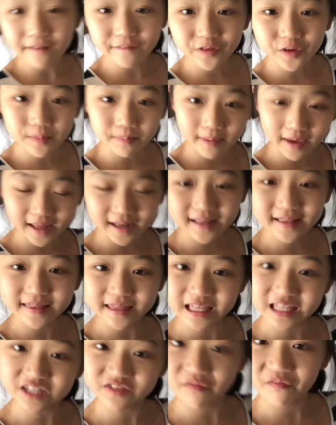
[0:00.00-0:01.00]
if you made
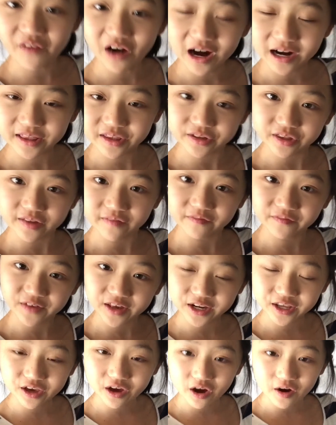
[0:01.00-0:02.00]
it this far to the
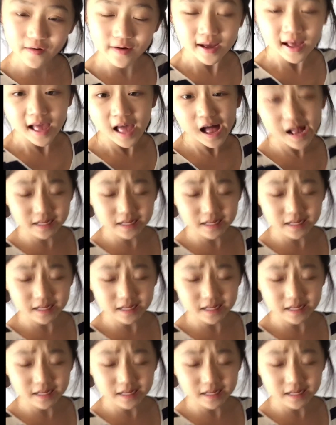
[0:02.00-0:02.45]
video,